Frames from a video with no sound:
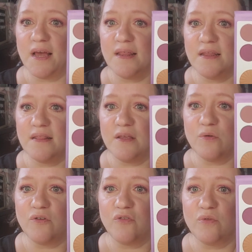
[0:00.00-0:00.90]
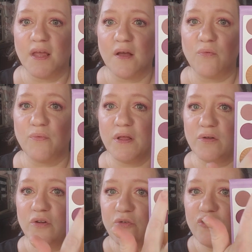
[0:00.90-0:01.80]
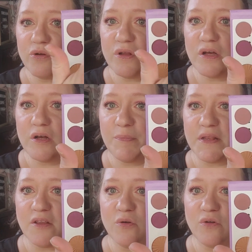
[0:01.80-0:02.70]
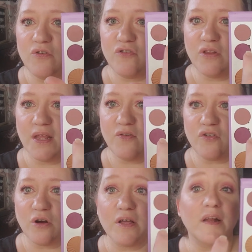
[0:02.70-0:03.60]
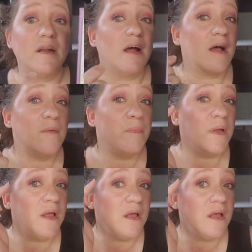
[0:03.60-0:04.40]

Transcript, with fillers: I think that you could do like a real neutral look, but then you can like darken it up.